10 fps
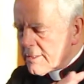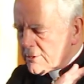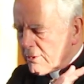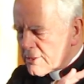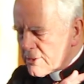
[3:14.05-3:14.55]

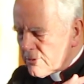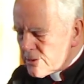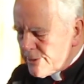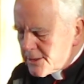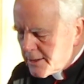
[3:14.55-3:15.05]
cross swords
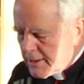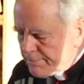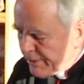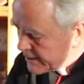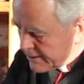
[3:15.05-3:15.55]
meant a
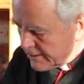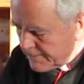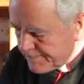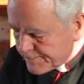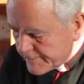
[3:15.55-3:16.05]
battle.
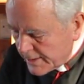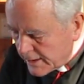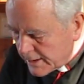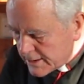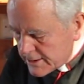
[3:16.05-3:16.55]

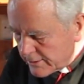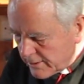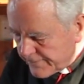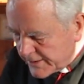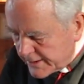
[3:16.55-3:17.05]
So you've
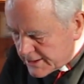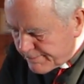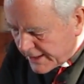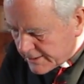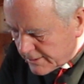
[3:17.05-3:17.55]
got various
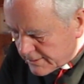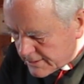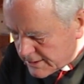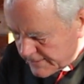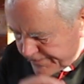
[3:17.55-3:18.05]
battles.